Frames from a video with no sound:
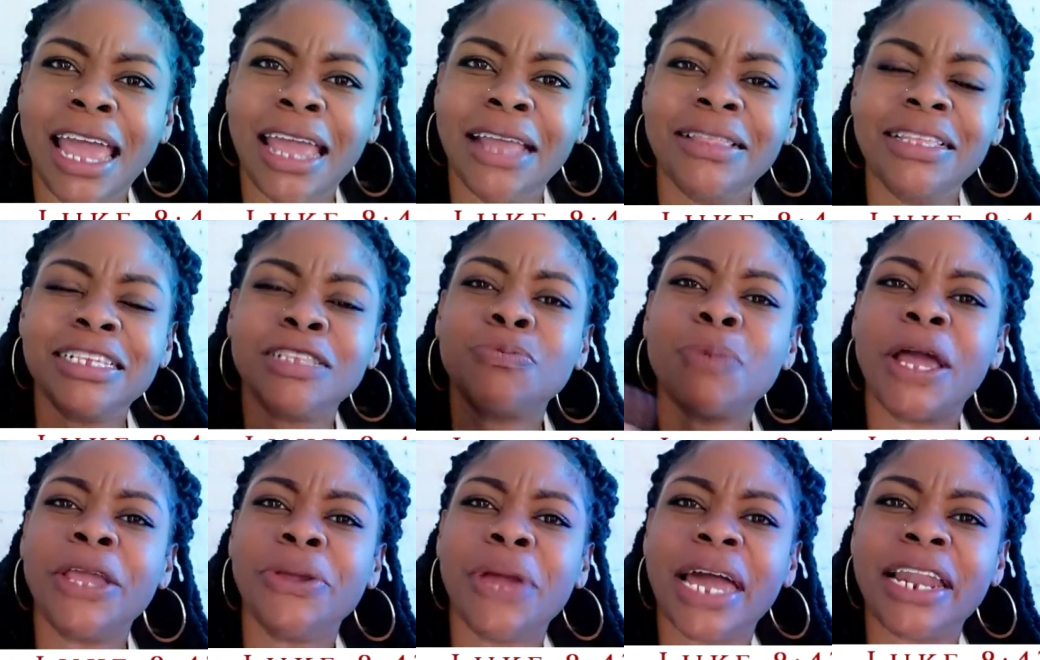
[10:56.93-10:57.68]
And this
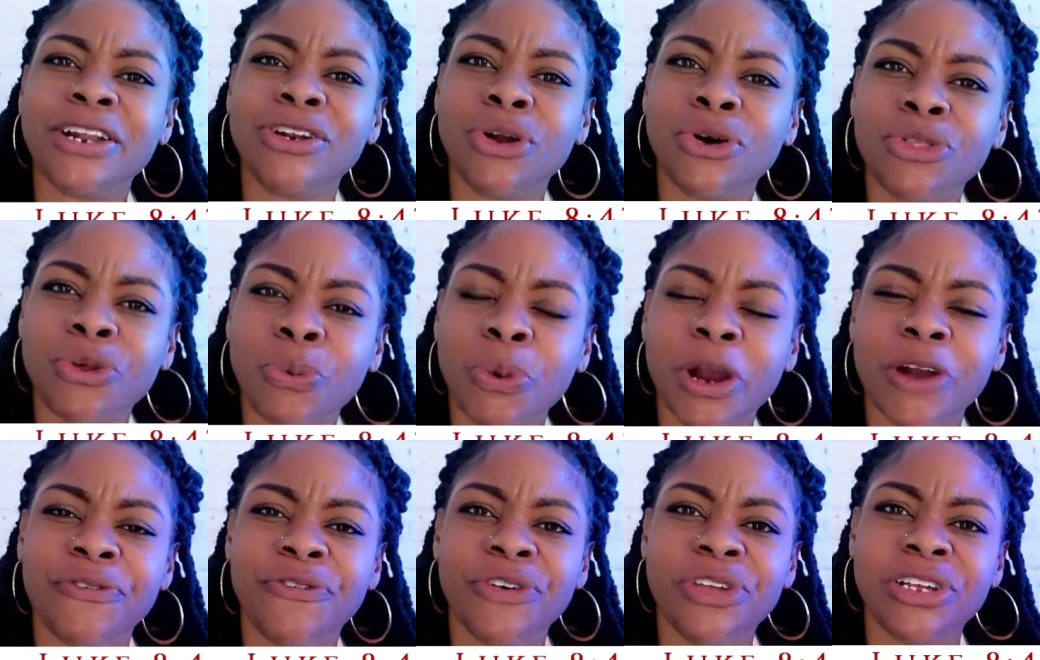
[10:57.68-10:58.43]
why you got to know the
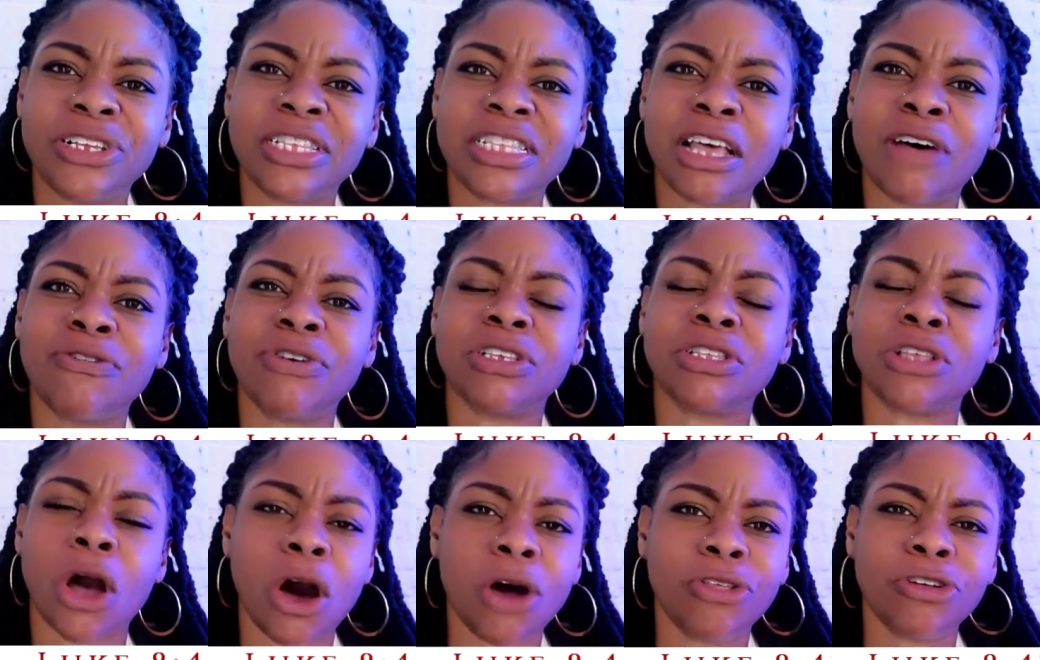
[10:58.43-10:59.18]
word for yourself
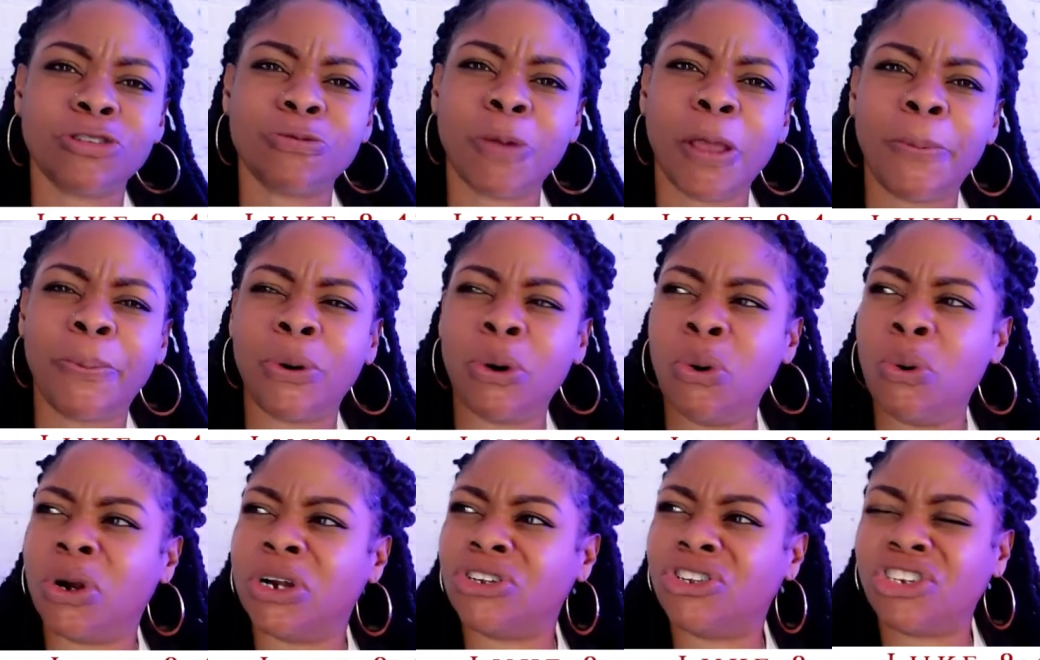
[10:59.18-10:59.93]
because all those people
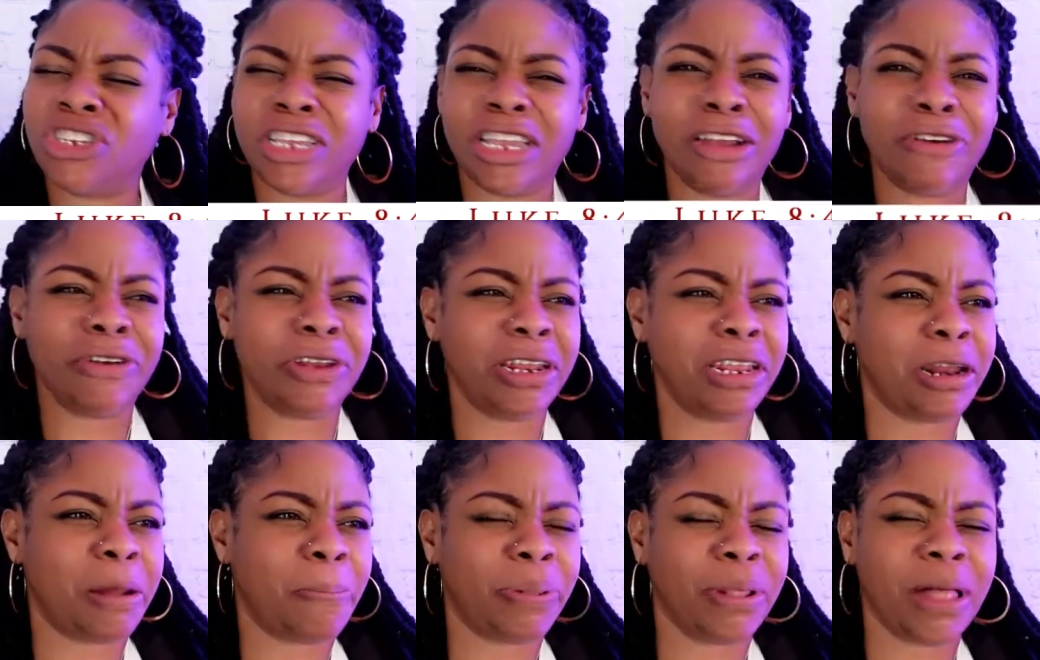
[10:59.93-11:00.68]
who are cheering
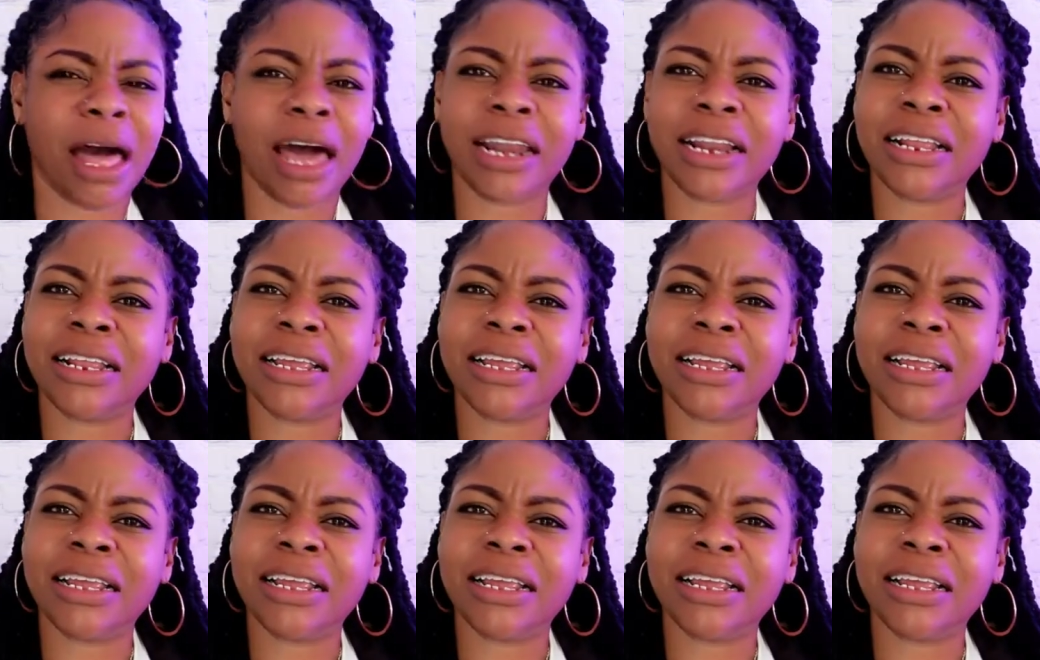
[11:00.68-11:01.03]
and applauding